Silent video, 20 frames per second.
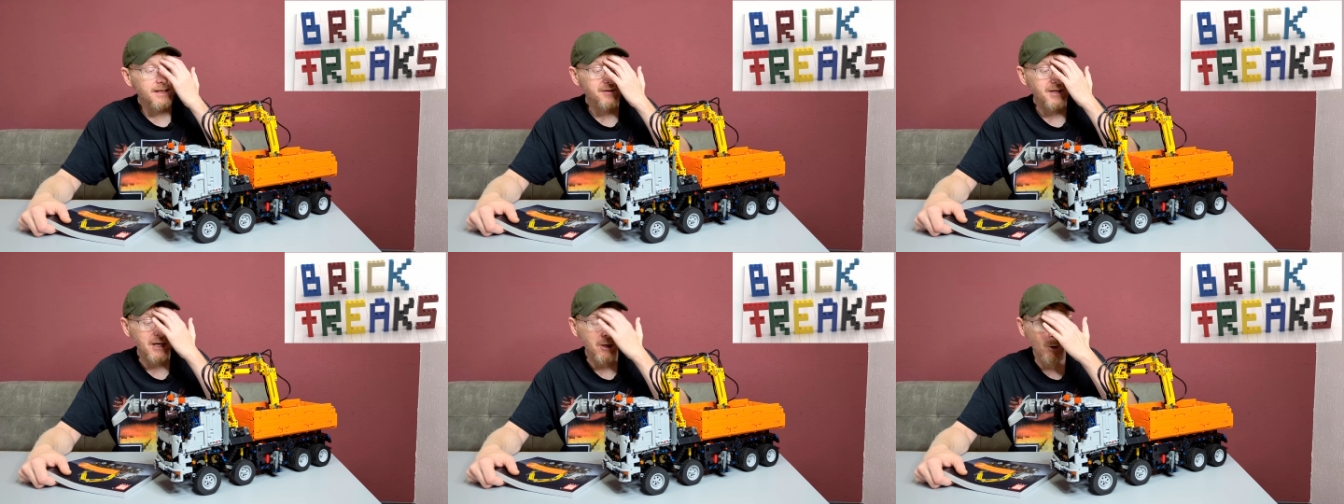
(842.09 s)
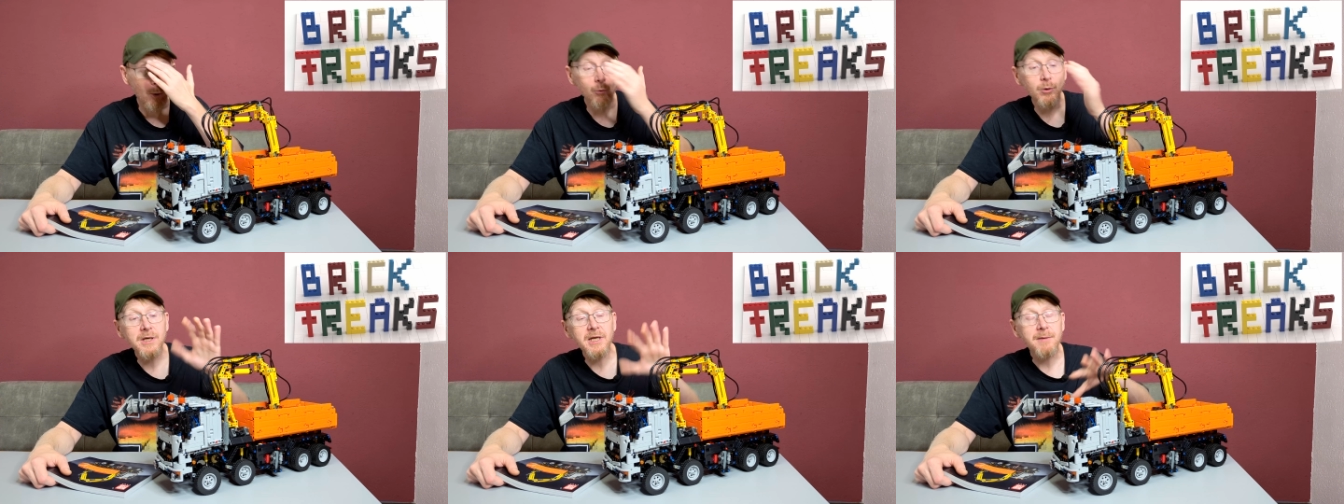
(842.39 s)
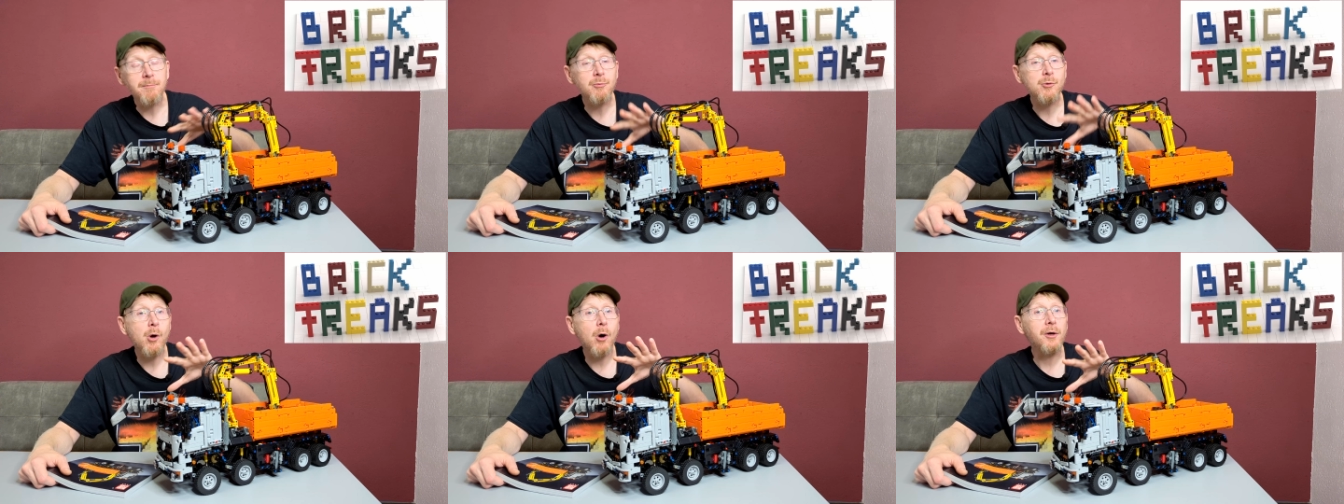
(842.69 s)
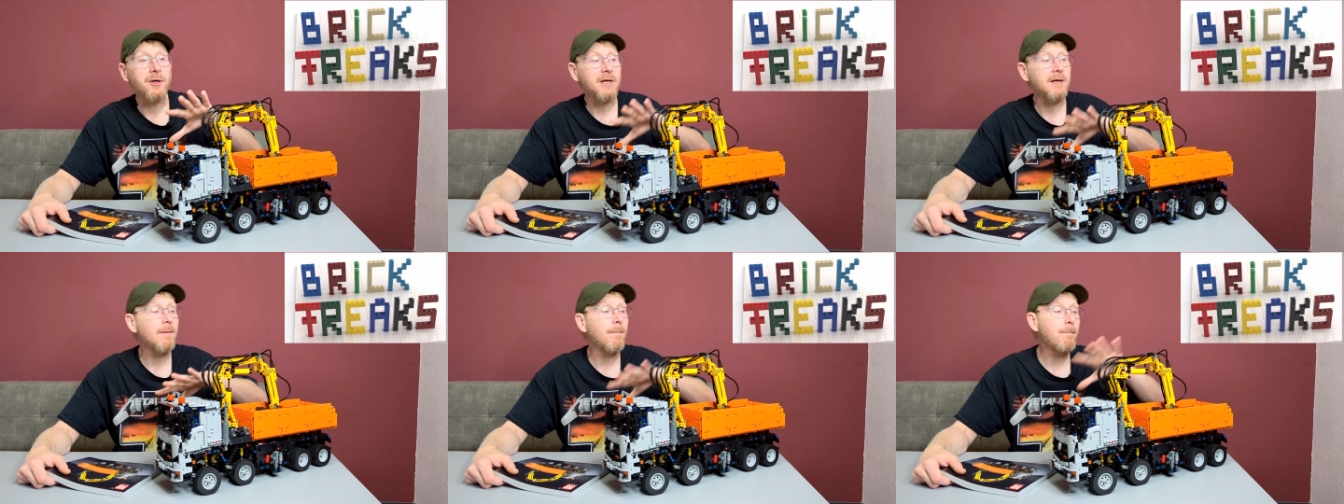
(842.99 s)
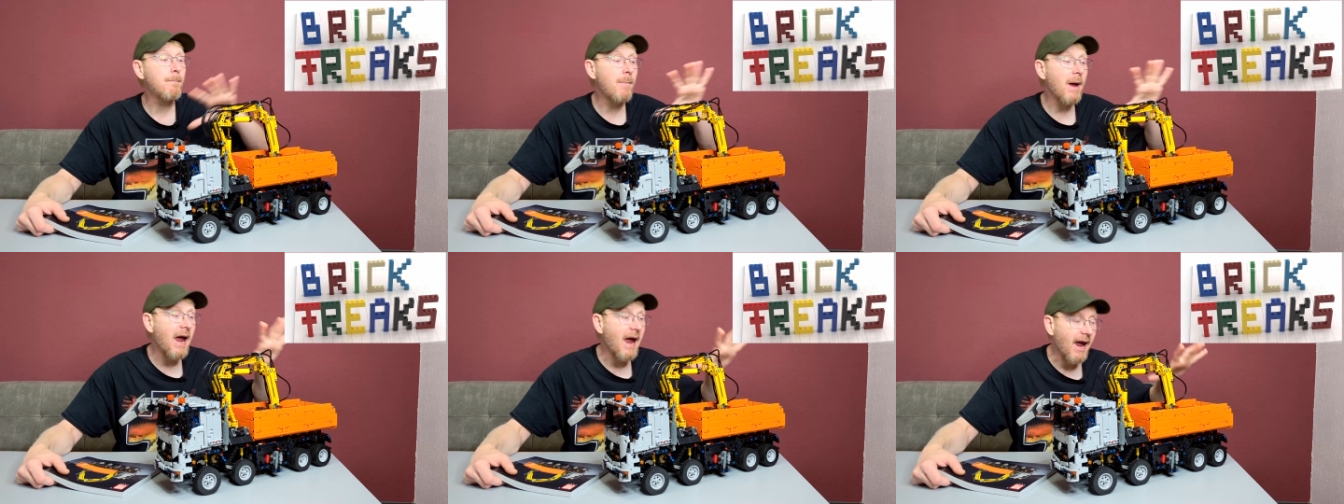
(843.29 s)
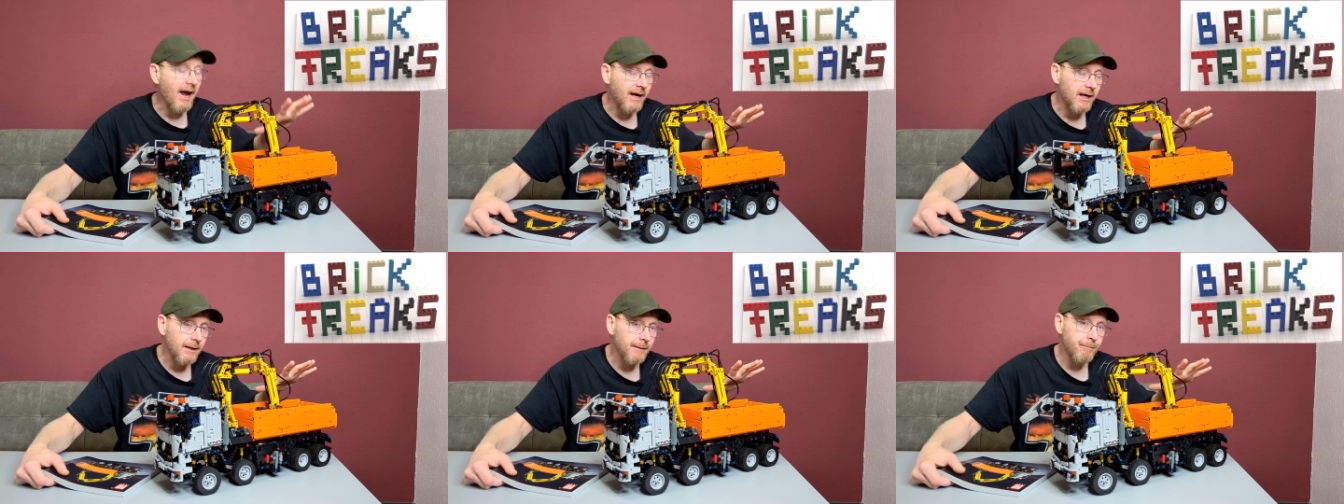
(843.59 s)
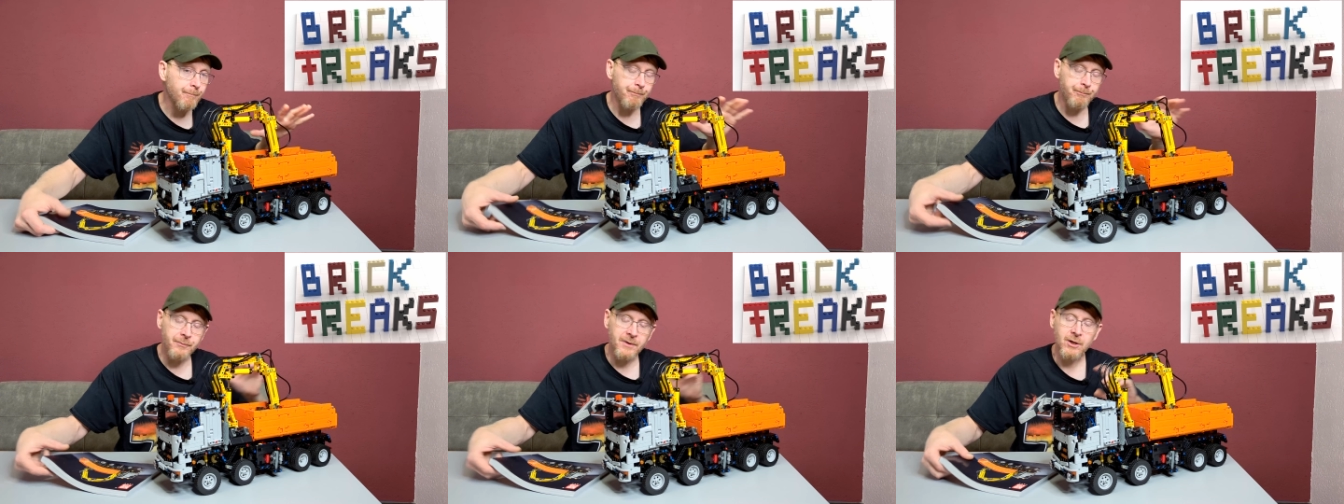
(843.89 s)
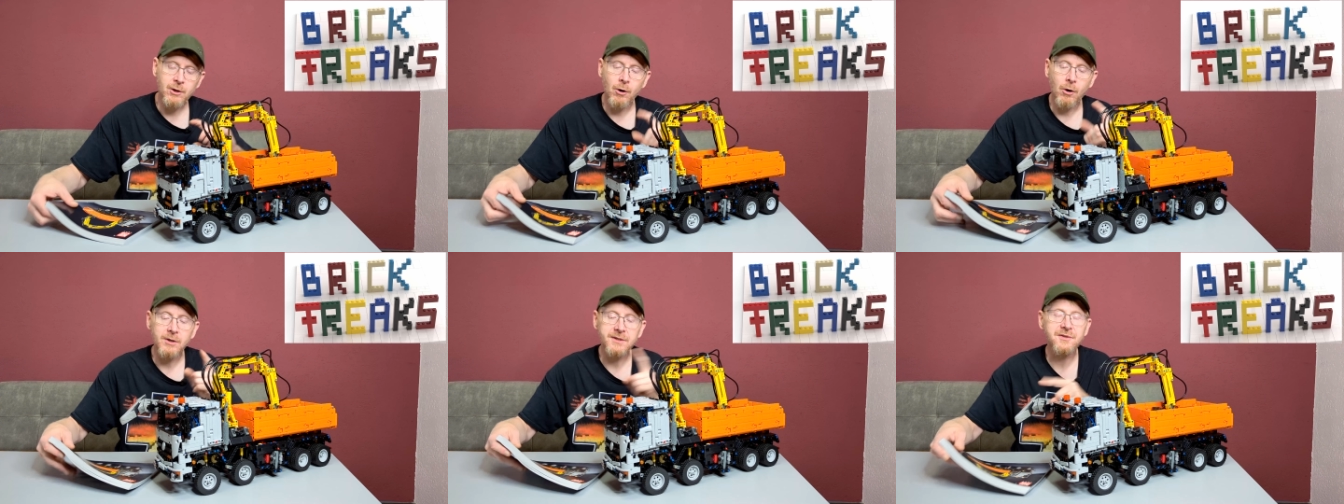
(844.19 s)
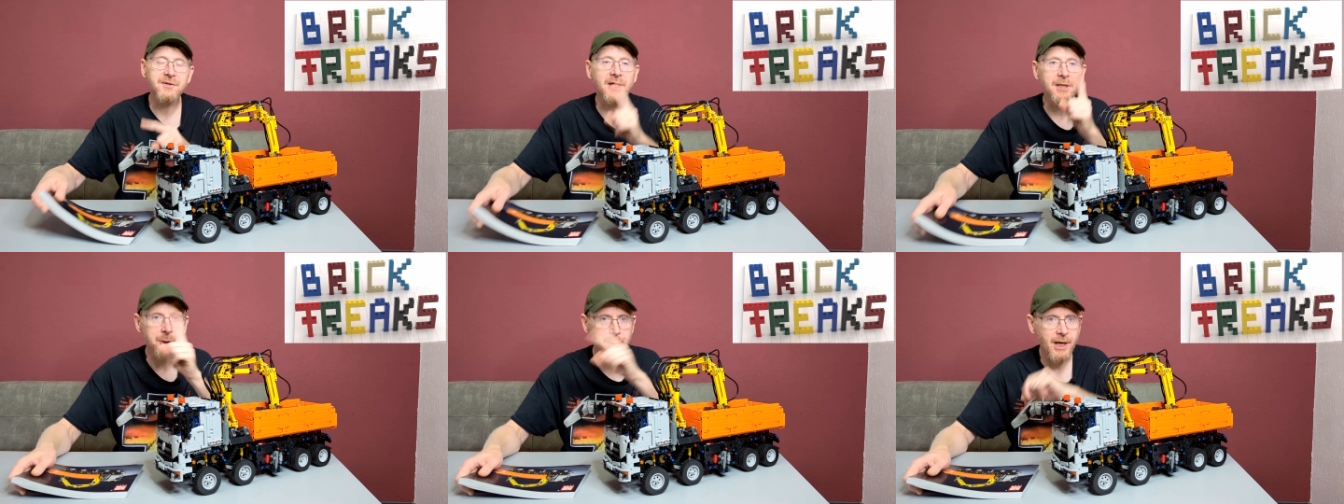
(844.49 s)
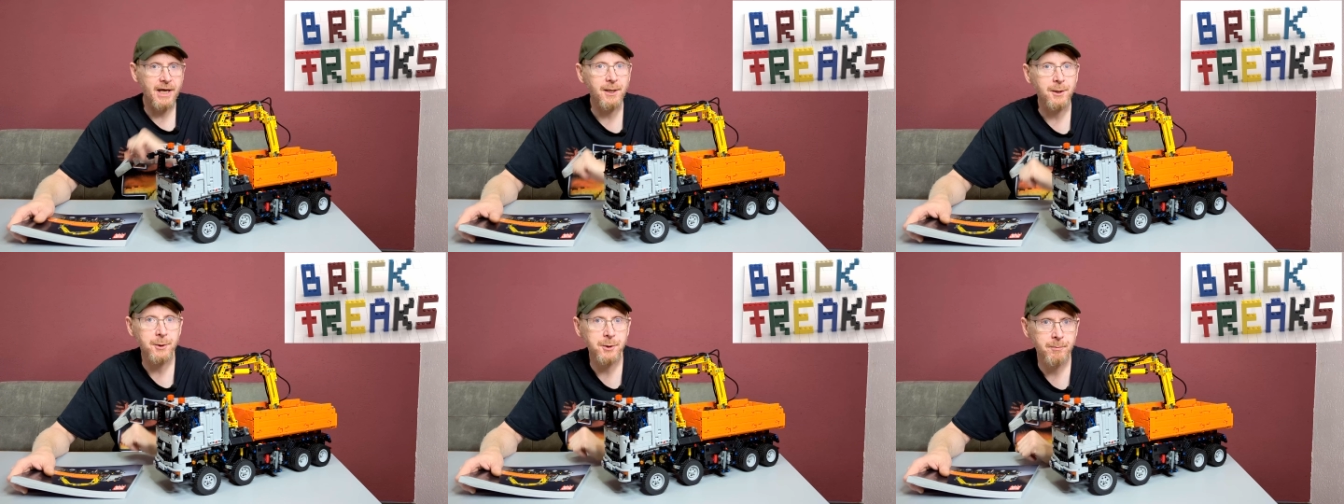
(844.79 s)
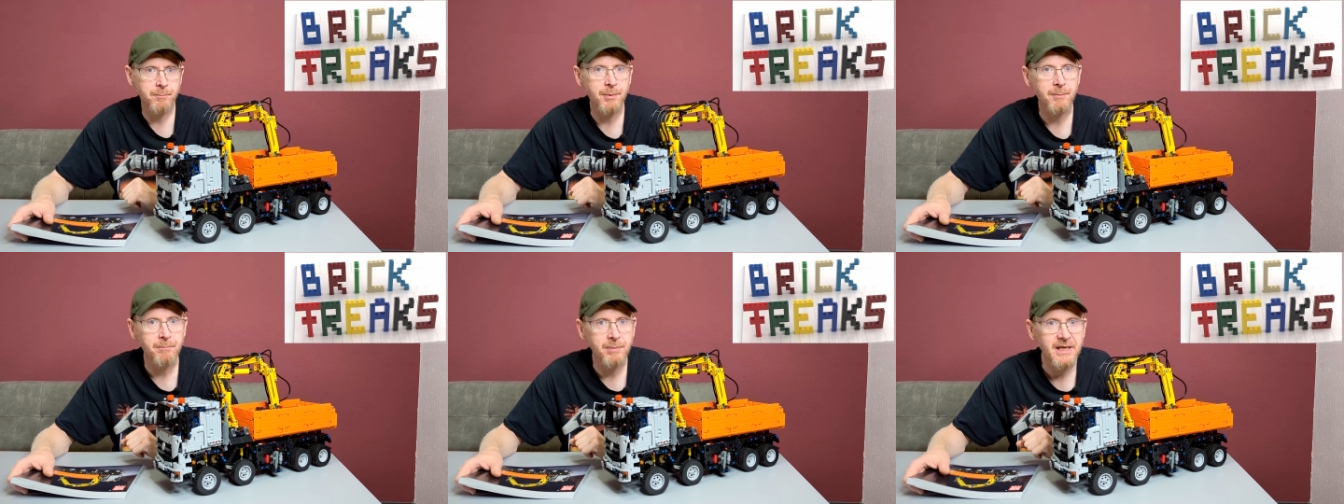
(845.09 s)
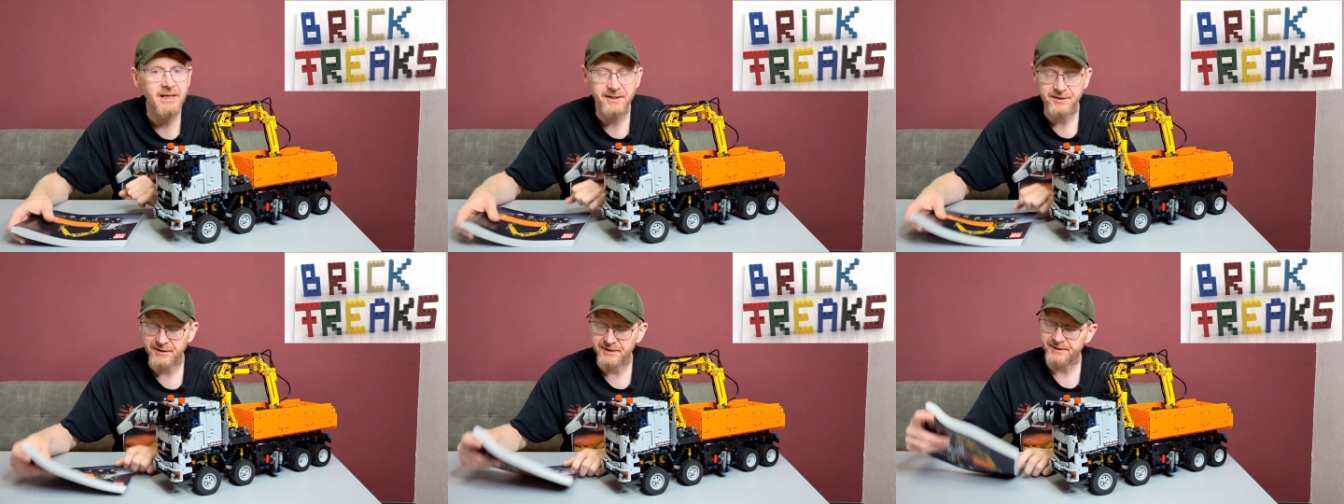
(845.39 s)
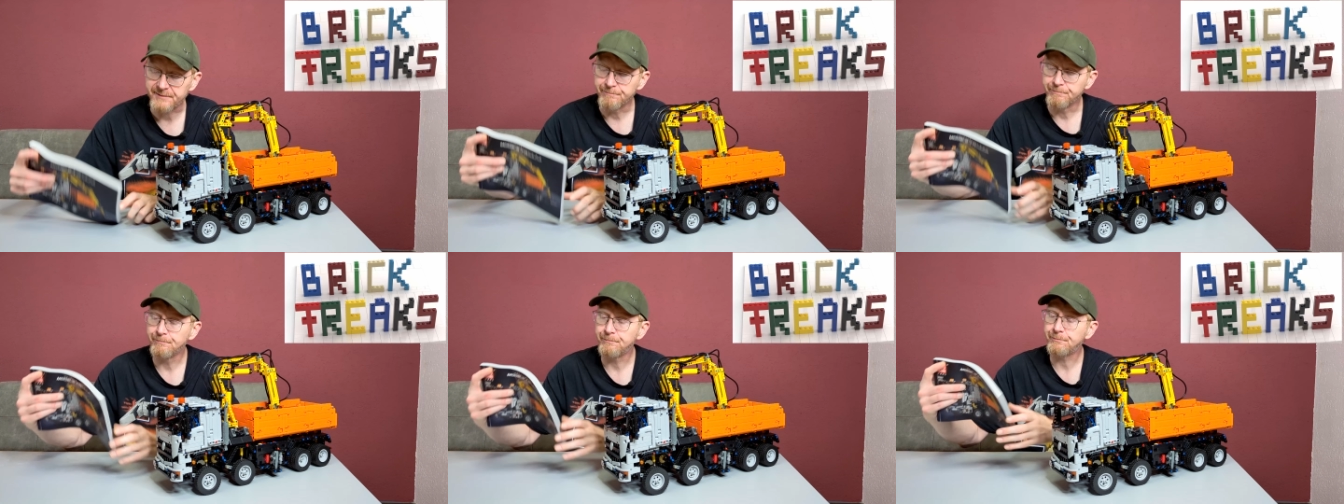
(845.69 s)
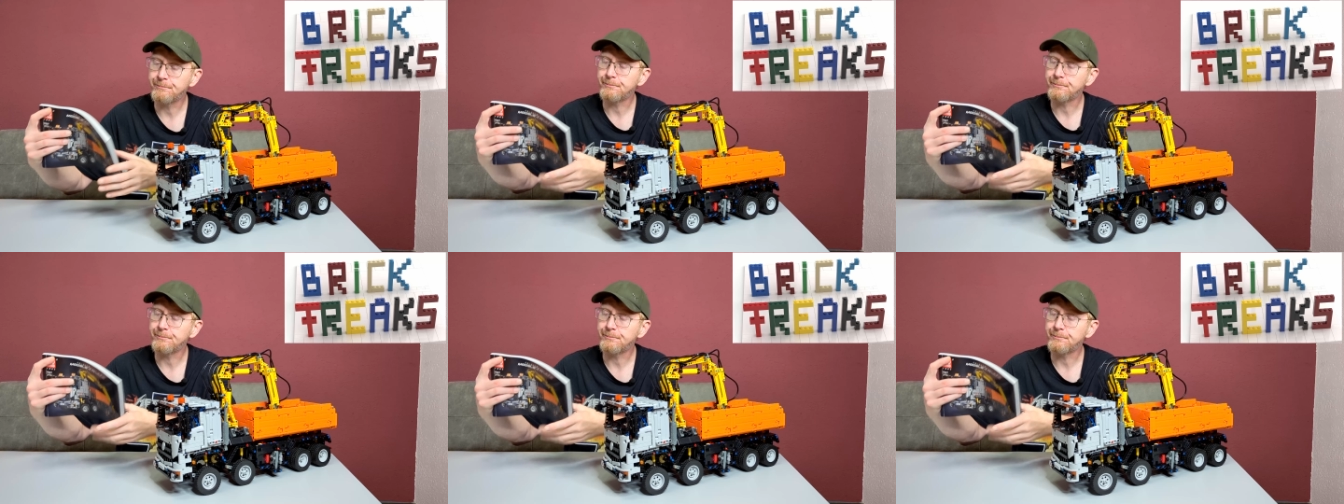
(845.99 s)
They only brought it back because they changed pieces.